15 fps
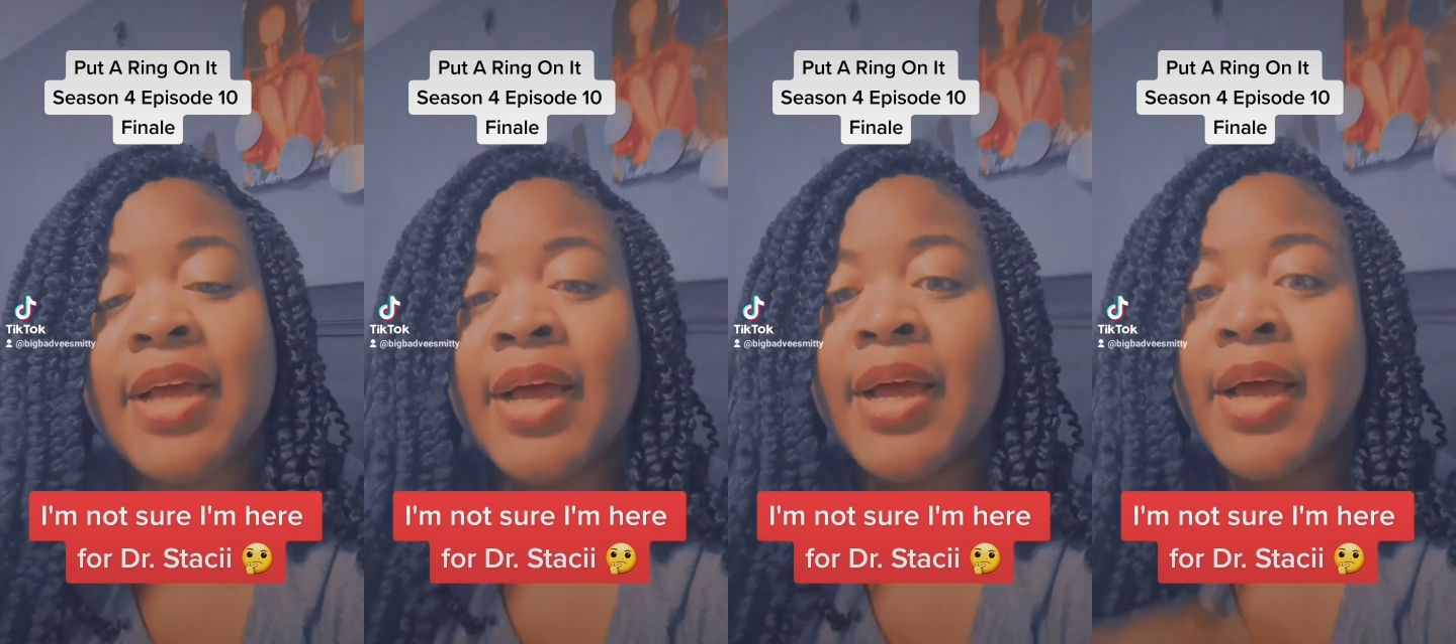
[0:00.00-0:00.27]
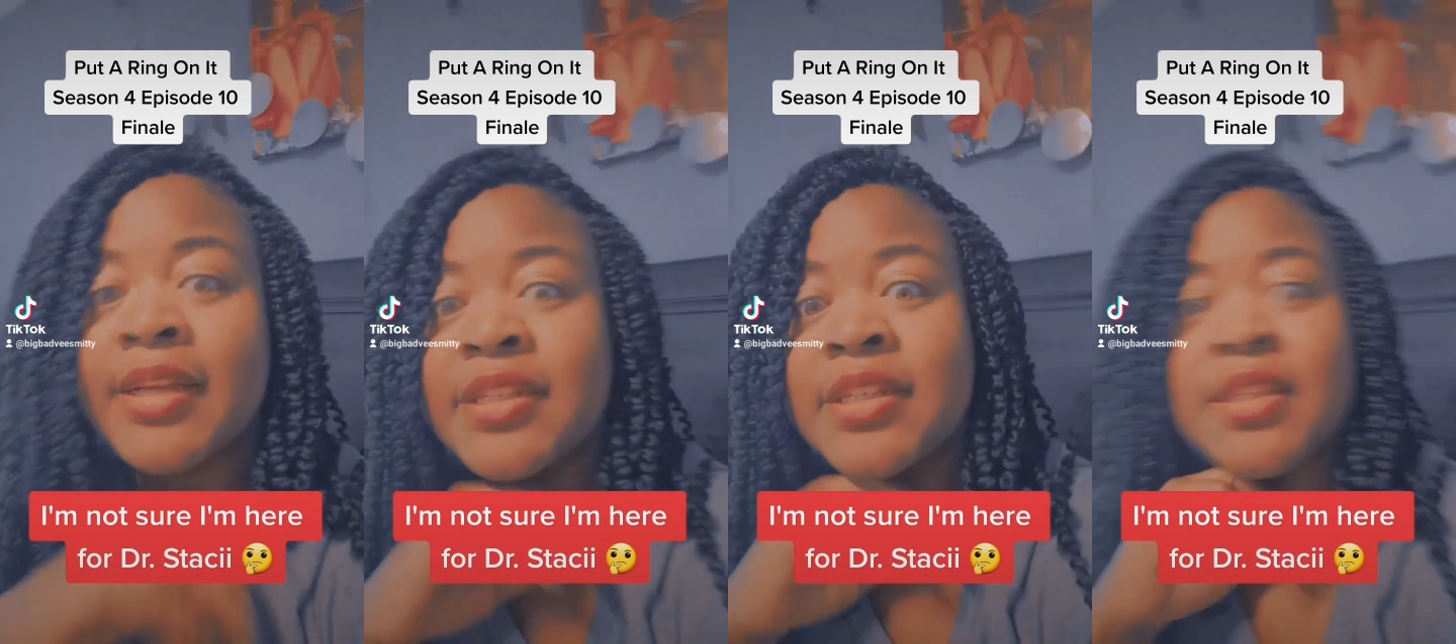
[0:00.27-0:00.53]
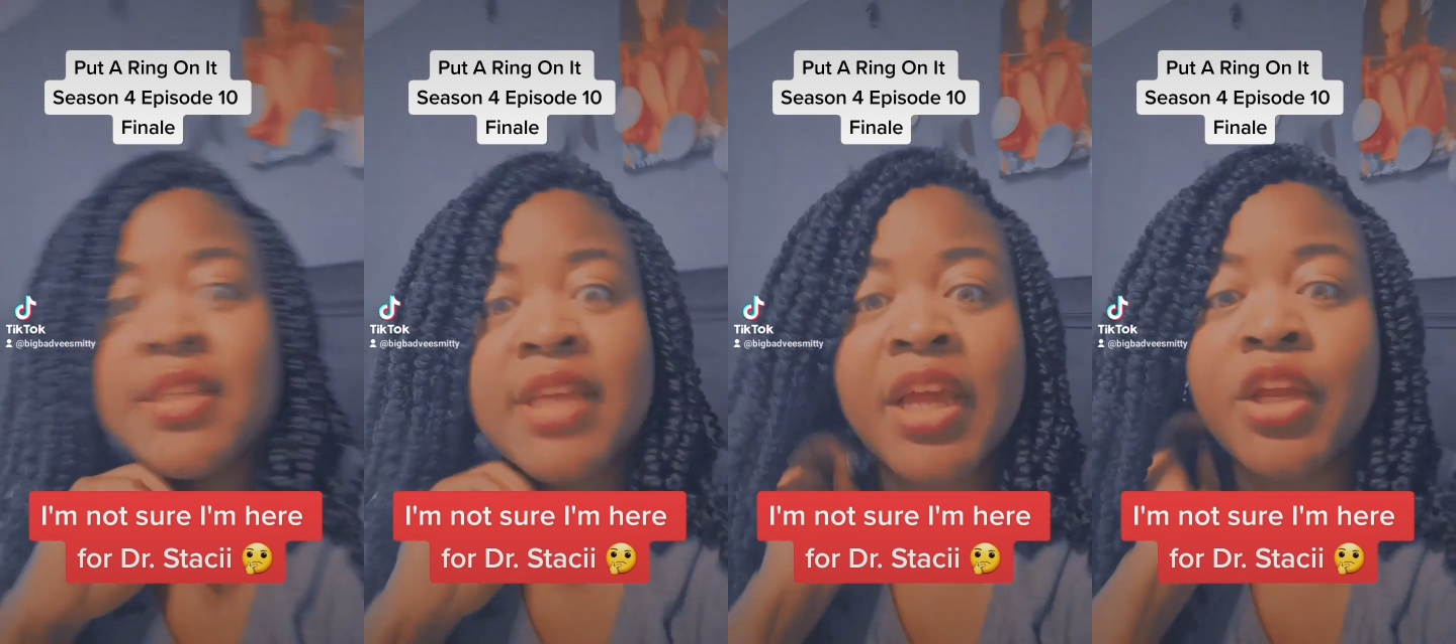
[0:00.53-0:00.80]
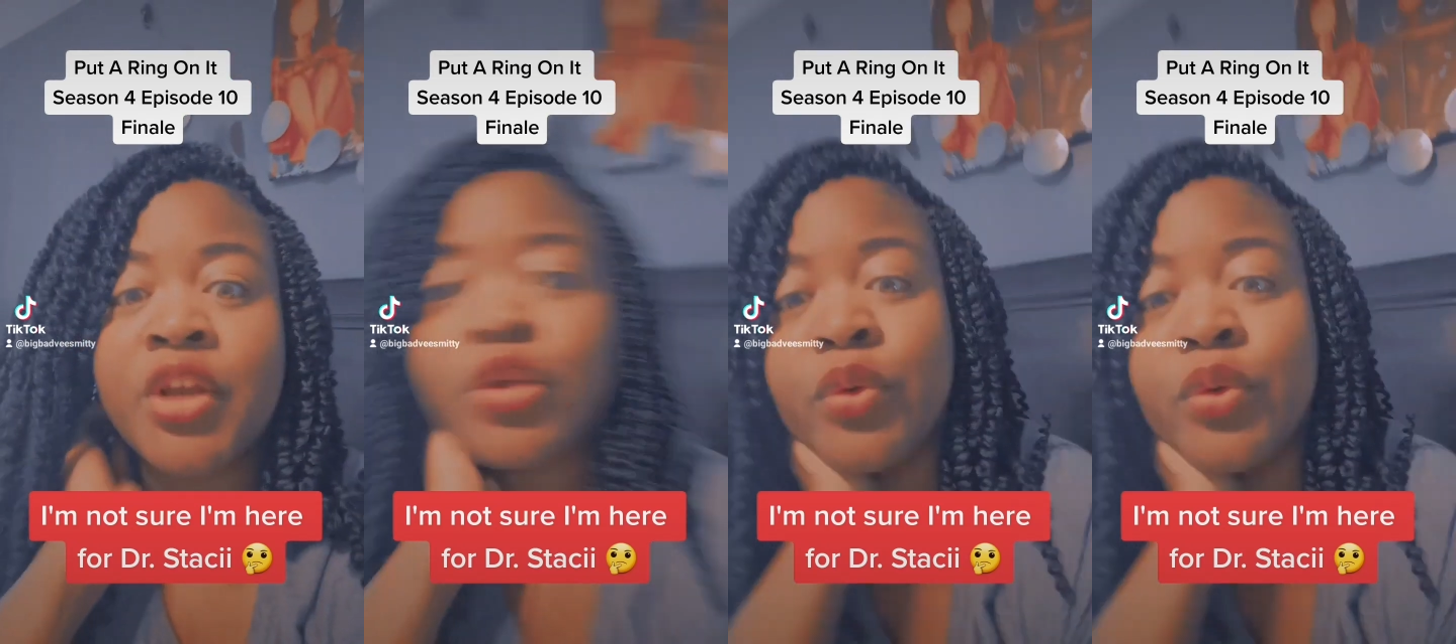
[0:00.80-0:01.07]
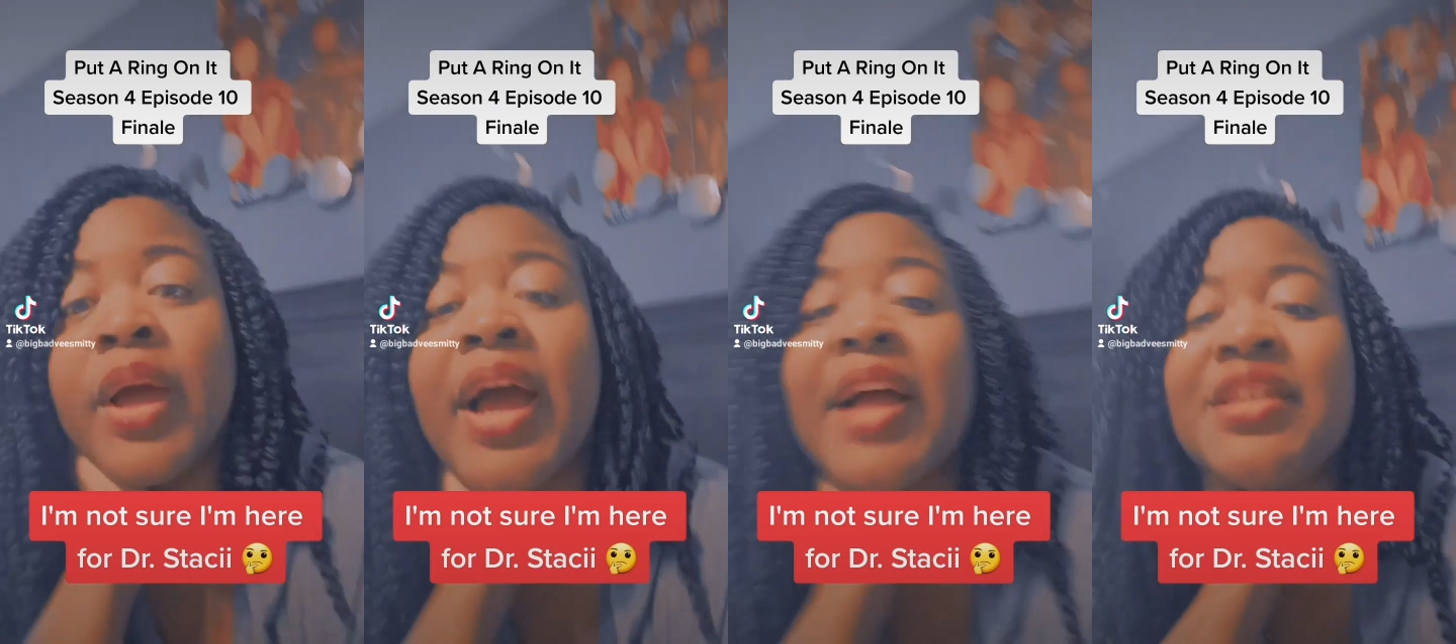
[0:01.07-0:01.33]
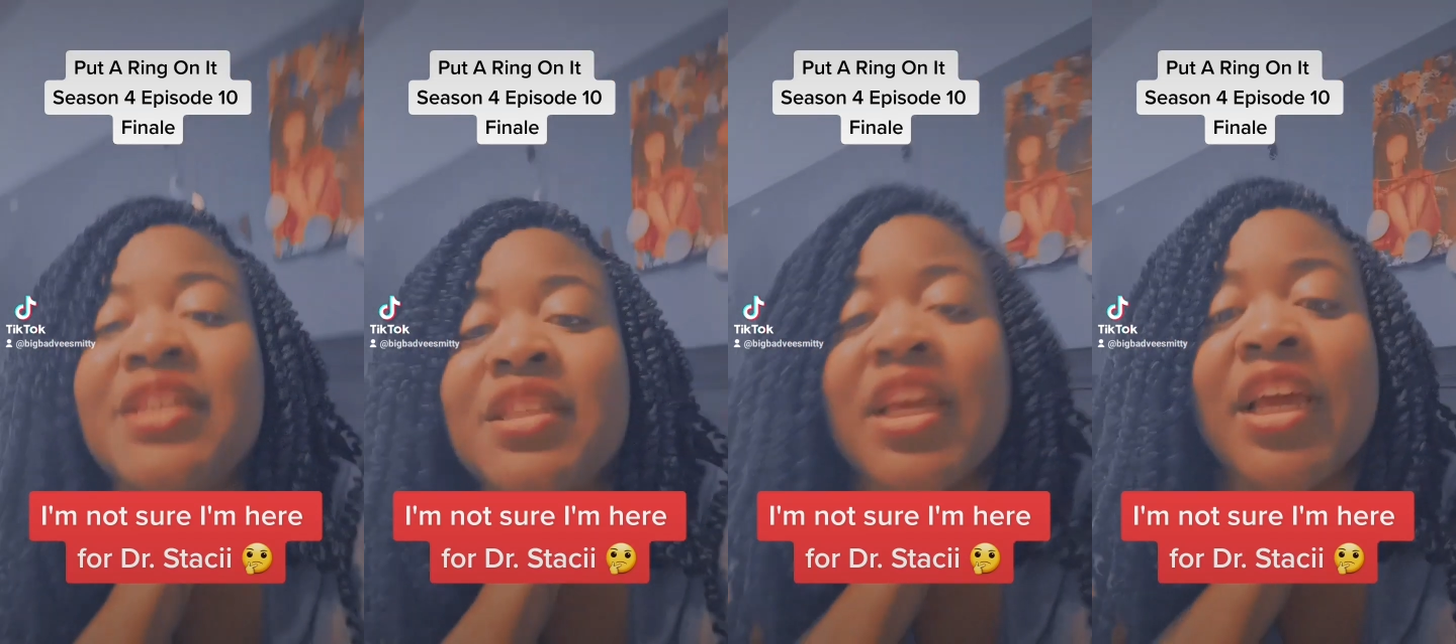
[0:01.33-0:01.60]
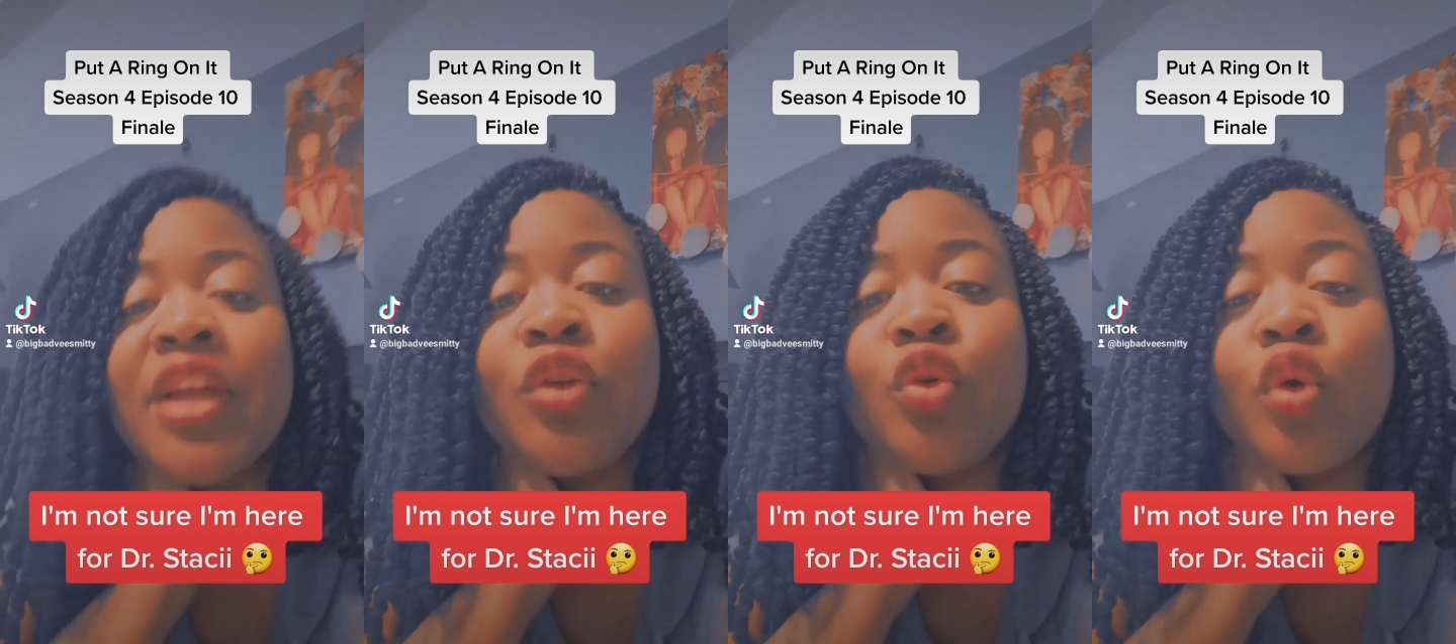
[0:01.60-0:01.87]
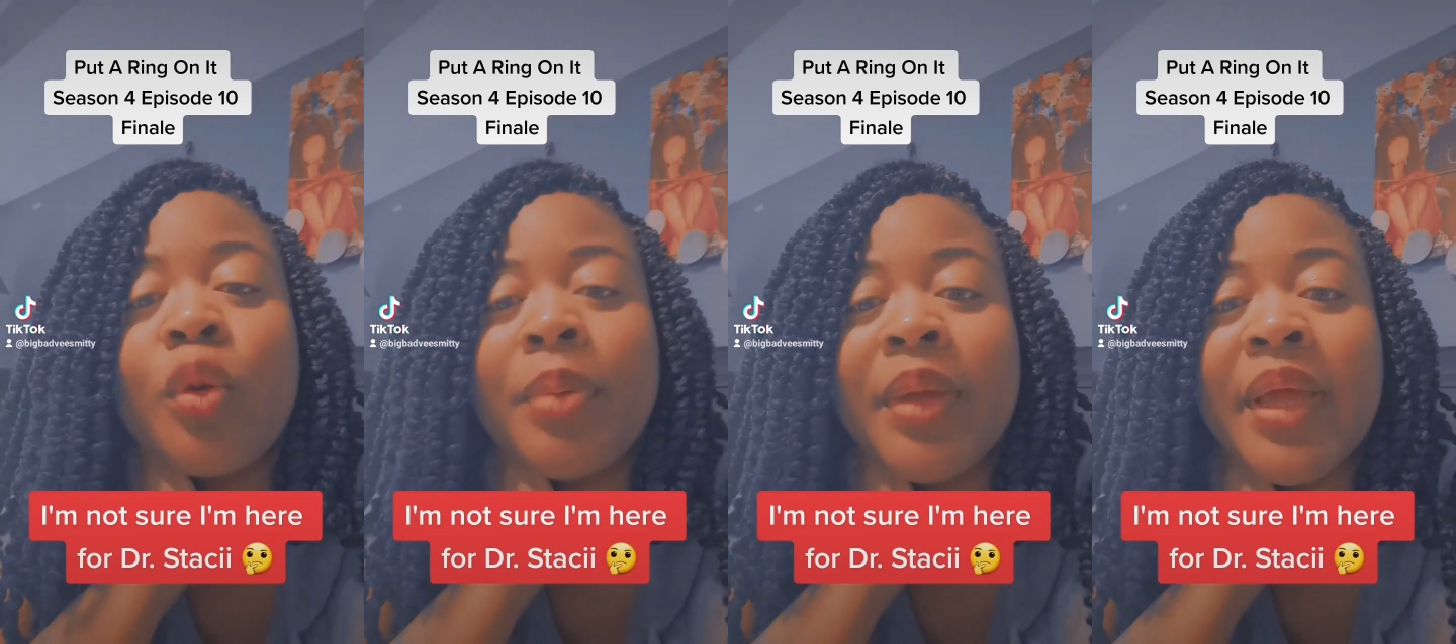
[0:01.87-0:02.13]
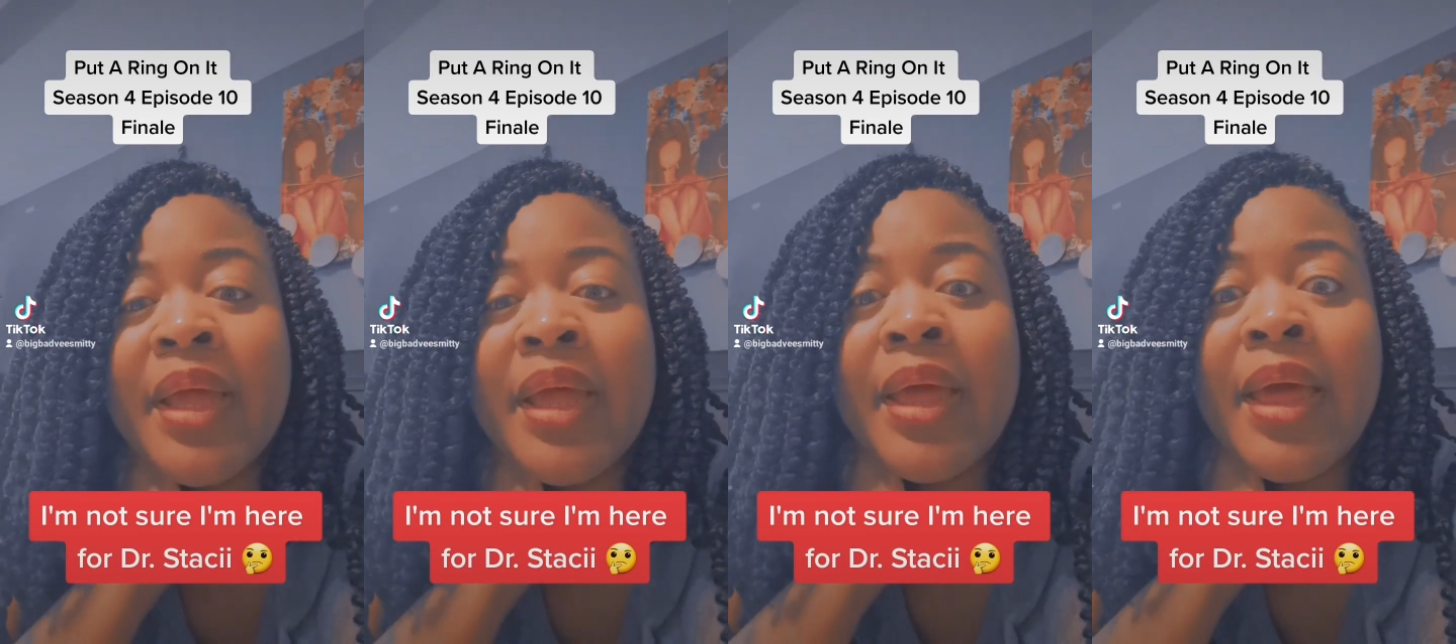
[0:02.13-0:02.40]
I just can't do it. But